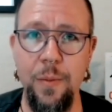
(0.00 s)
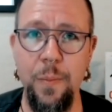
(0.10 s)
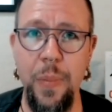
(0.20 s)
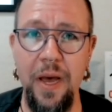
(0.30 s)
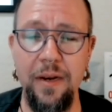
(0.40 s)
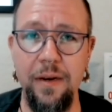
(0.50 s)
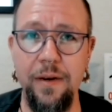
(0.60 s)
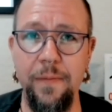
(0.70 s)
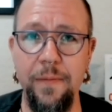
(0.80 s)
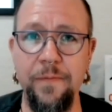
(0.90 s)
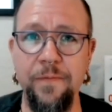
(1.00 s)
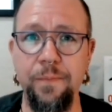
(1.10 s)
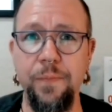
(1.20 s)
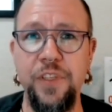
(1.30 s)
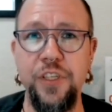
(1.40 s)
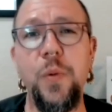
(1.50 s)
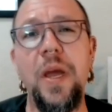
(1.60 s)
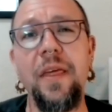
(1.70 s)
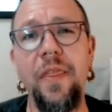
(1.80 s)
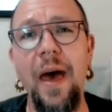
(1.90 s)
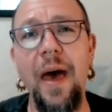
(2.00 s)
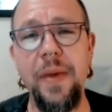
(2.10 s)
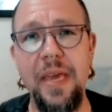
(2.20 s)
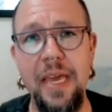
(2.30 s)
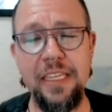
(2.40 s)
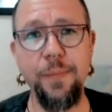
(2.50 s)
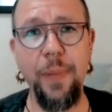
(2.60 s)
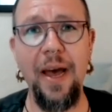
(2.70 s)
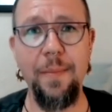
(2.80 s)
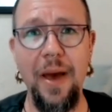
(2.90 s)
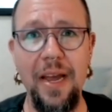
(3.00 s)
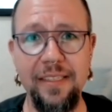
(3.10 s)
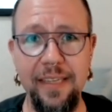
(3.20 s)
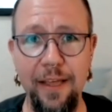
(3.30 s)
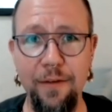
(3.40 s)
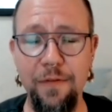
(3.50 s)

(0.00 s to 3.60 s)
but doing that piece by myself,